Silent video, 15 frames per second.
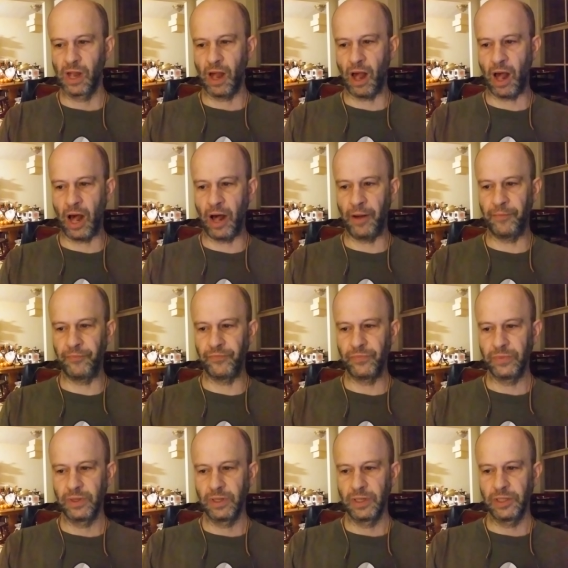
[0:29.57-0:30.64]
um,
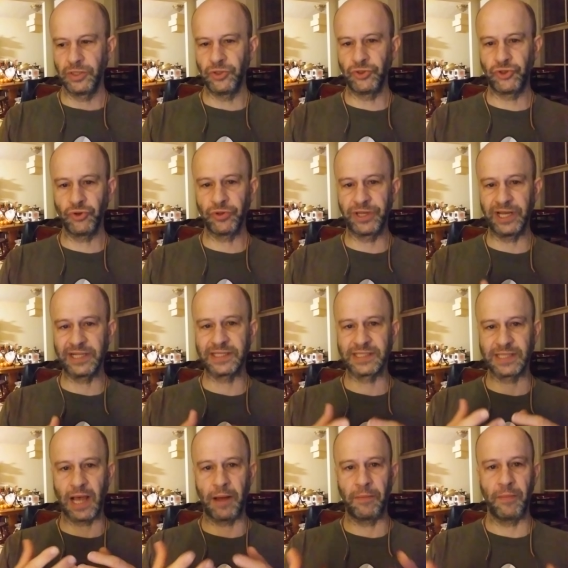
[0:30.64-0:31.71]
you do get
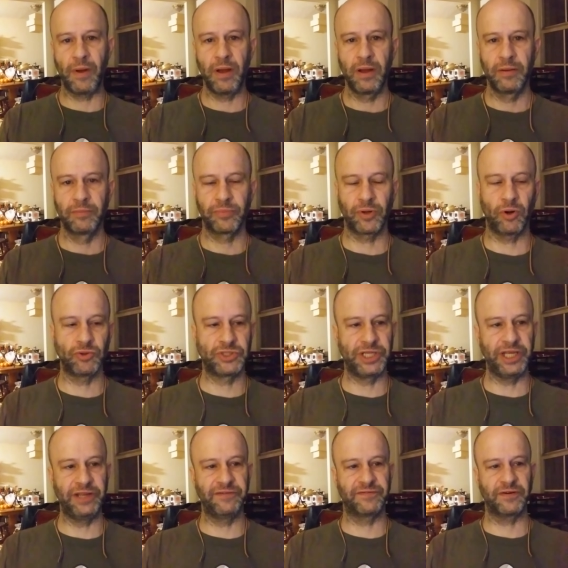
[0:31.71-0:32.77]
some
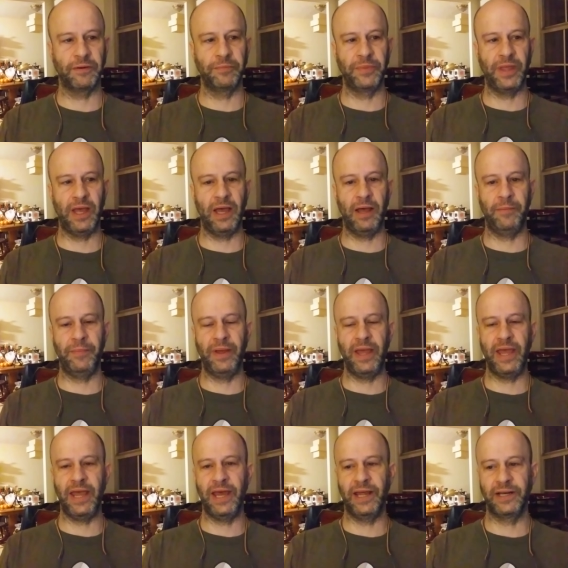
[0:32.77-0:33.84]
protein from them
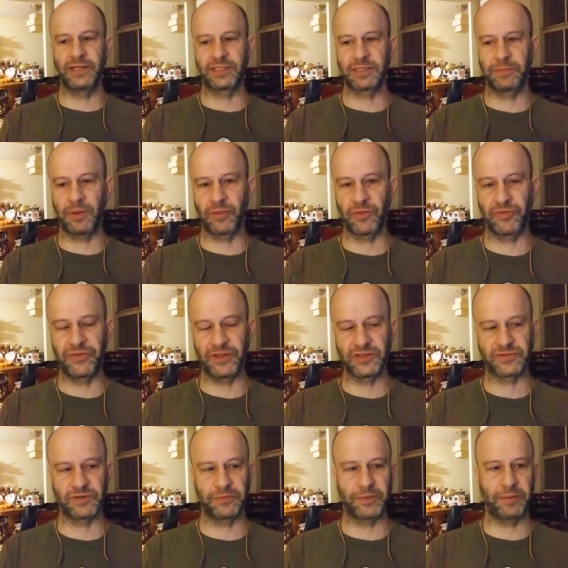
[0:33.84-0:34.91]
and some other things
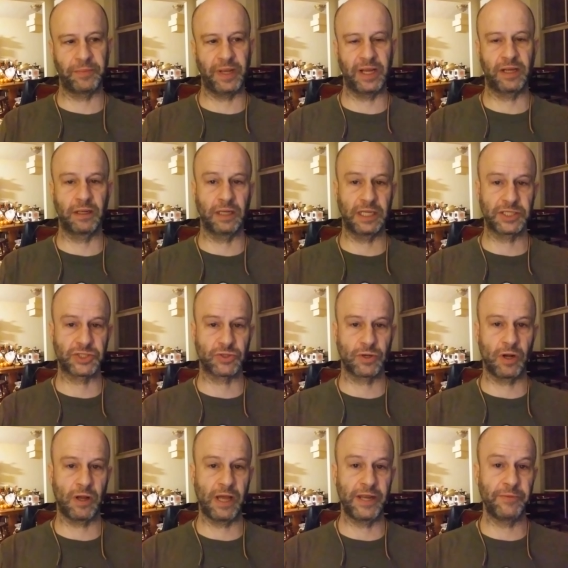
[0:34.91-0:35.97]
from them like
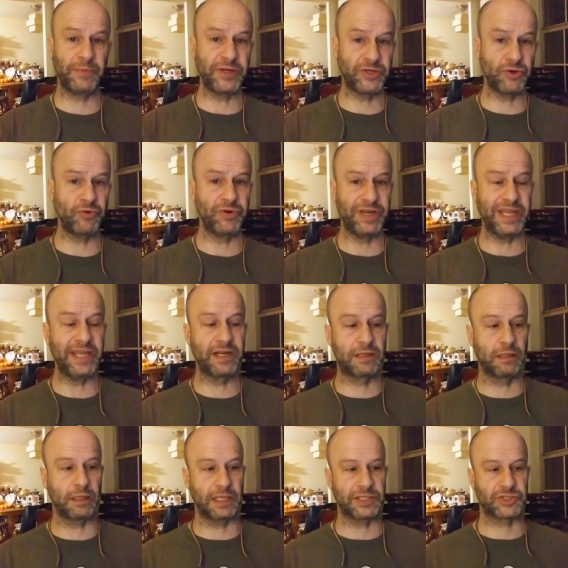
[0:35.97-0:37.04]
cholesterol and we do need
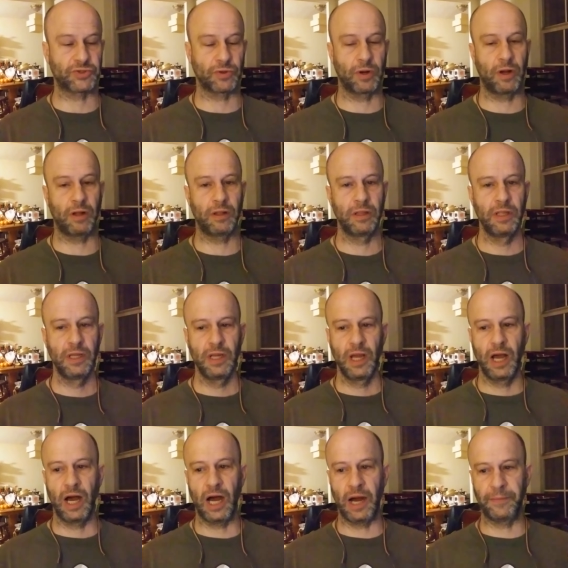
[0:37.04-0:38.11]
cholesterol
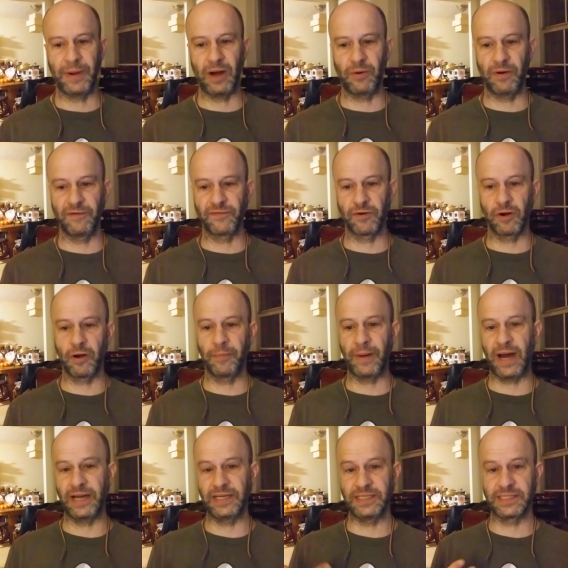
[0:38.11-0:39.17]
um, however our
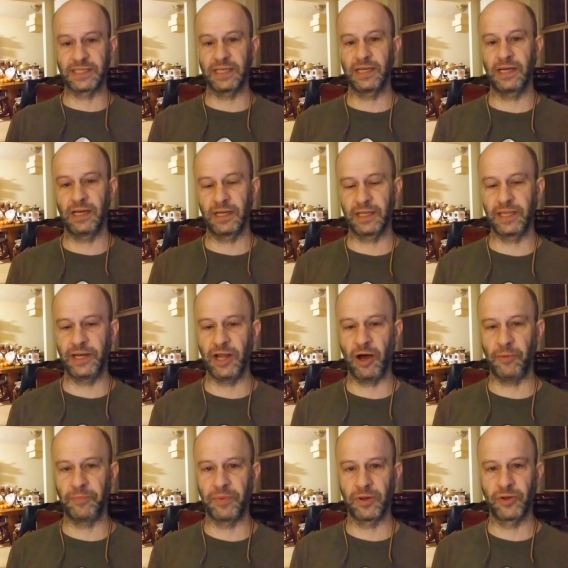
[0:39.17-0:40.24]
bodies uh, can
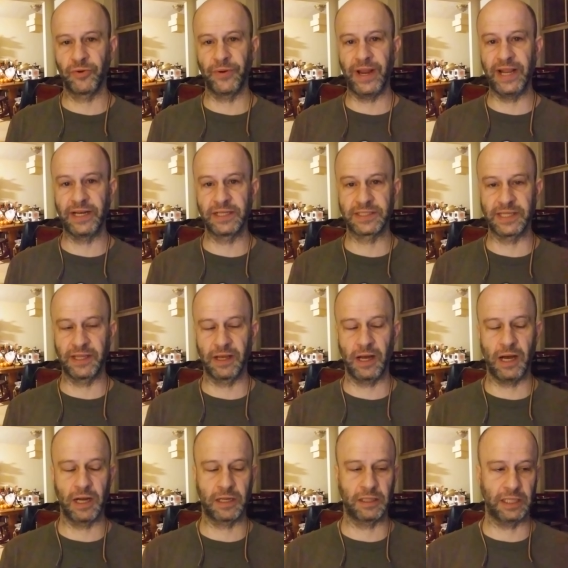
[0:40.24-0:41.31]
help create
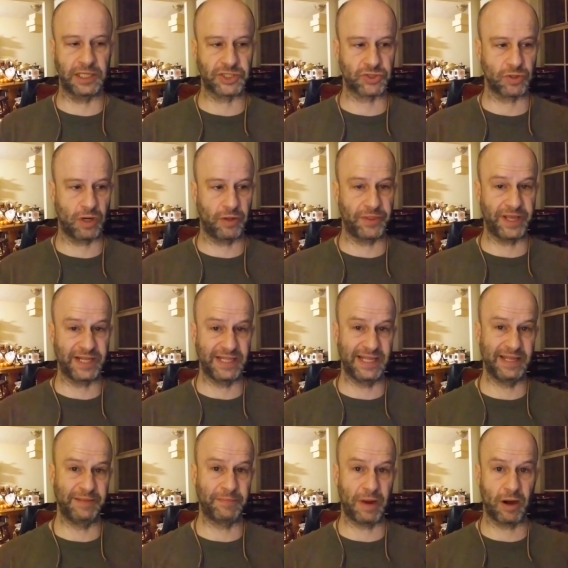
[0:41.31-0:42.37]
uh, cholesterol can,
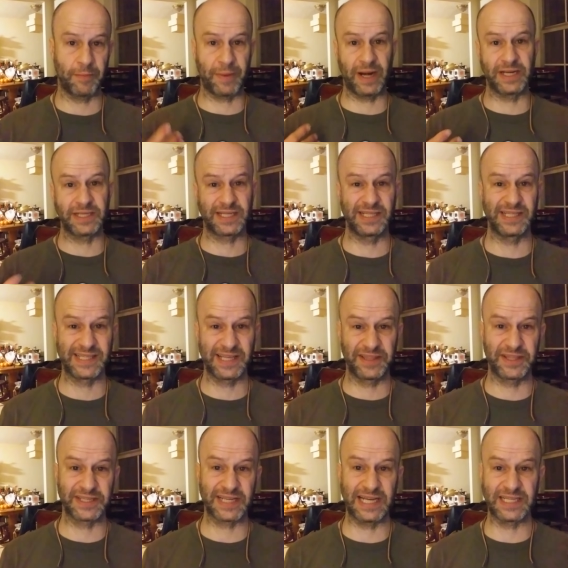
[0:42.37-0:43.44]
it, our bodies can
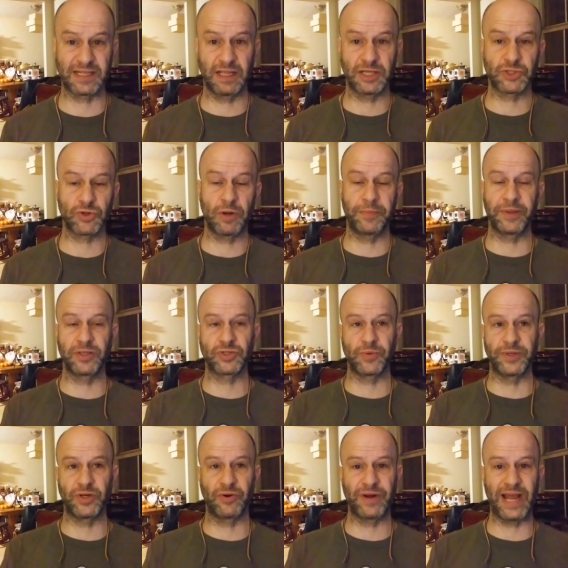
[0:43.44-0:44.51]
synthesize cholesterol so
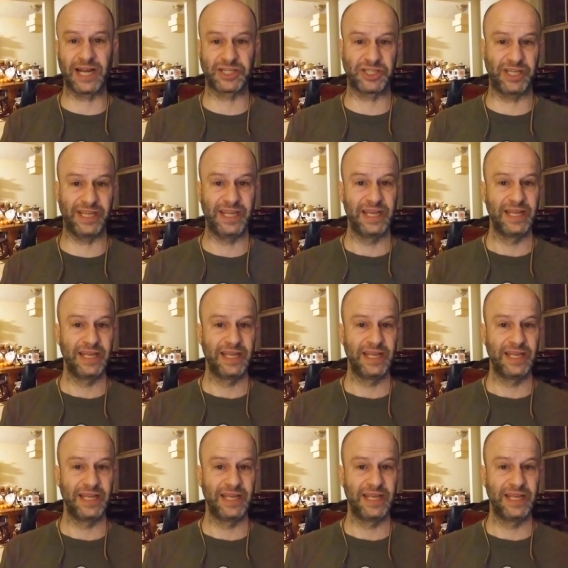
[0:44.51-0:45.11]
we don't actually